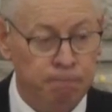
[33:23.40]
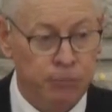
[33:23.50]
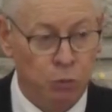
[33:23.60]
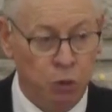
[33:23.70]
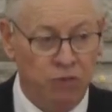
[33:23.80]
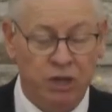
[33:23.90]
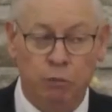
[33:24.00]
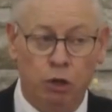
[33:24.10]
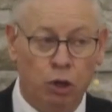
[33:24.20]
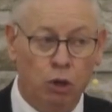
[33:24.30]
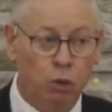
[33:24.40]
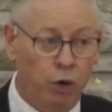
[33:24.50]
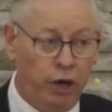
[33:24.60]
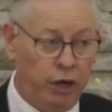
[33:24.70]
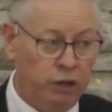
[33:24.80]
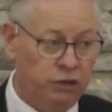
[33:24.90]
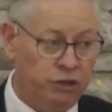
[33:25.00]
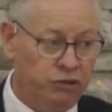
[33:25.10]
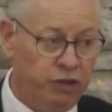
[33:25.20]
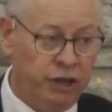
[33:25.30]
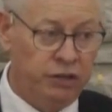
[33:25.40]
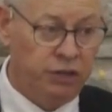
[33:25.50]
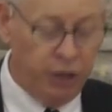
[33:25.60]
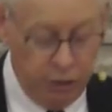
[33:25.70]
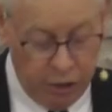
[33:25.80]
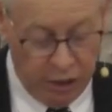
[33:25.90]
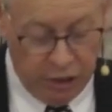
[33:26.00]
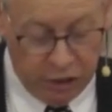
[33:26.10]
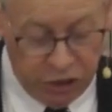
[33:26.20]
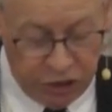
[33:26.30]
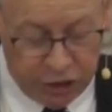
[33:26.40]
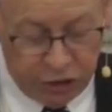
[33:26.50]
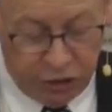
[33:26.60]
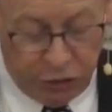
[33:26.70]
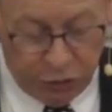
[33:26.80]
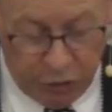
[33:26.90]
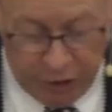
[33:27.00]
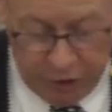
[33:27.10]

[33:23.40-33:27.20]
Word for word: We've come a long way since 1963.